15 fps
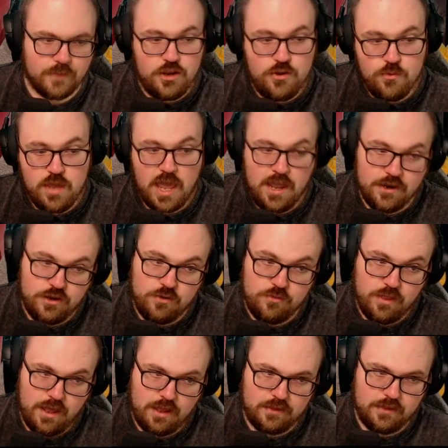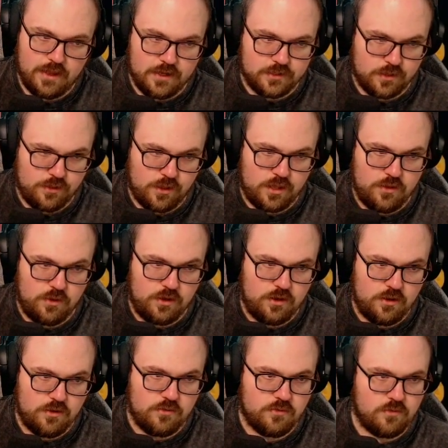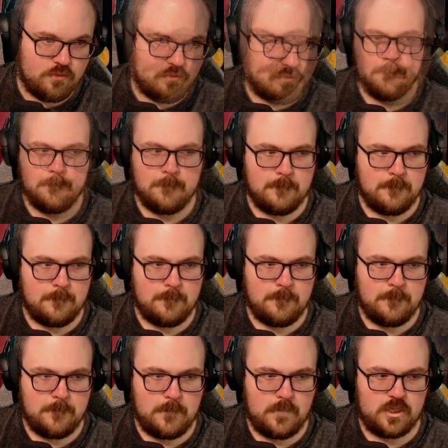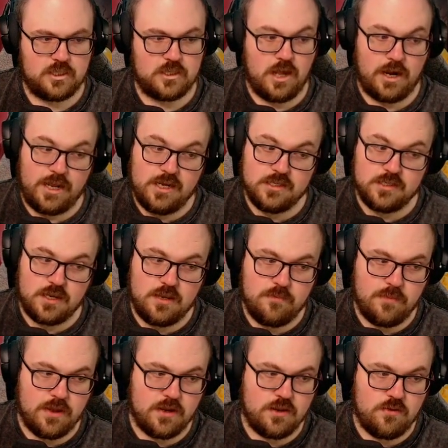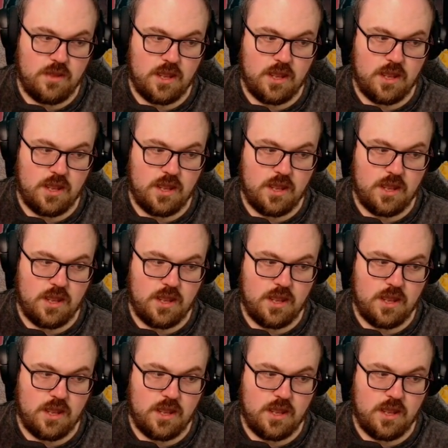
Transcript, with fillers: and you can do that. That is a thing you can do. It's not easy, but